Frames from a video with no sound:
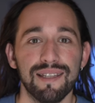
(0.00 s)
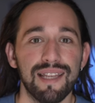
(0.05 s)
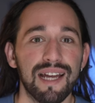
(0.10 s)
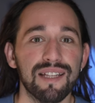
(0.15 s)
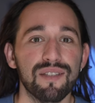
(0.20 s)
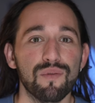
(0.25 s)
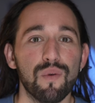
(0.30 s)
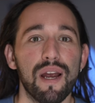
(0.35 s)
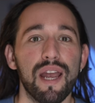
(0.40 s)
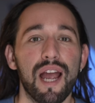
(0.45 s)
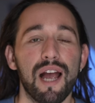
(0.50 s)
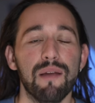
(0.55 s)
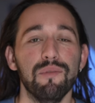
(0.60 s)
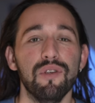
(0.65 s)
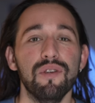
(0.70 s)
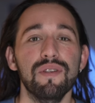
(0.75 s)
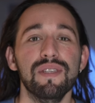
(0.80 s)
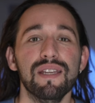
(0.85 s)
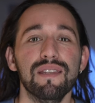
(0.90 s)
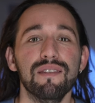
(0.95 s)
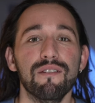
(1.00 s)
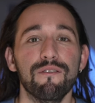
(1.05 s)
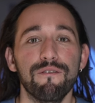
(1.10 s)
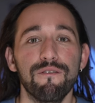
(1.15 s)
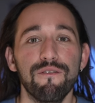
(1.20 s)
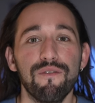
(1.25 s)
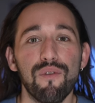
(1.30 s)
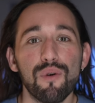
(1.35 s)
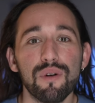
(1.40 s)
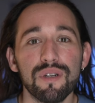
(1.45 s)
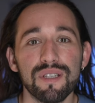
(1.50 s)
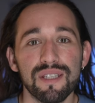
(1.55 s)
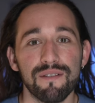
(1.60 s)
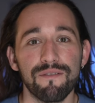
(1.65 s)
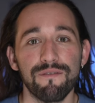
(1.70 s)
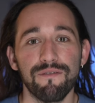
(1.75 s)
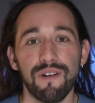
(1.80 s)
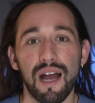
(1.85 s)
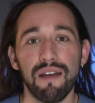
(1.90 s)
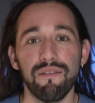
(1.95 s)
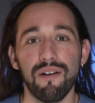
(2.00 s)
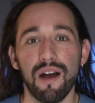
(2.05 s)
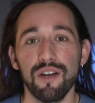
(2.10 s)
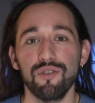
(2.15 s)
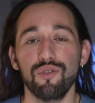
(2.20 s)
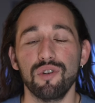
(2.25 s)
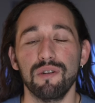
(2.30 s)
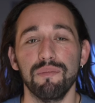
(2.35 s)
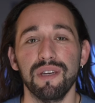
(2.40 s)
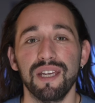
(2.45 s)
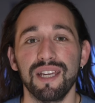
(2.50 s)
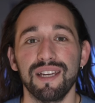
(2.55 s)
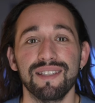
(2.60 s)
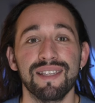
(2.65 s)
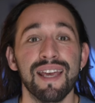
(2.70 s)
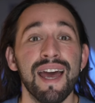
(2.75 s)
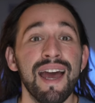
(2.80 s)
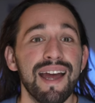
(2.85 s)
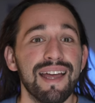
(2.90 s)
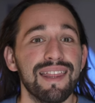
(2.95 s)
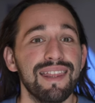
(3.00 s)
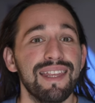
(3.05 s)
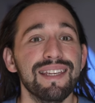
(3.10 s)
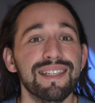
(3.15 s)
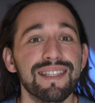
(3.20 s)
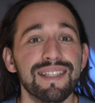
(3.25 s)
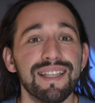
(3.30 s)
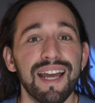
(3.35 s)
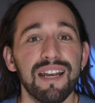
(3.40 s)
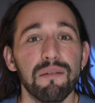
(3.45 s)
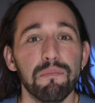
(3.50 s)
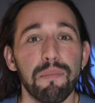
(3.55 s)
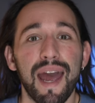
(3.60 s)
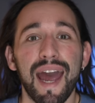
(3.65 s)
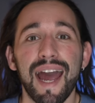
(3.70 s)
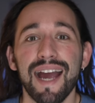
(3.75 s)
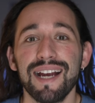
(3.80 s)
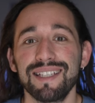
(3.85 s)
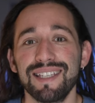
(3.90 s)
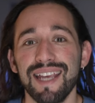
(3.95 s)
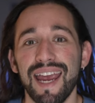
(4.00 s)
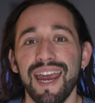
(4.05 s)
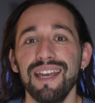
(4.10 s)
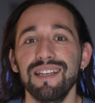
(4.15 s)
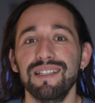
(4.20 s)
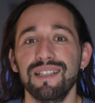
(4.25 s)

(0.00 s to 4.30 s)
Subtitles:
That's why I'm using the Forza 500, because this light packs a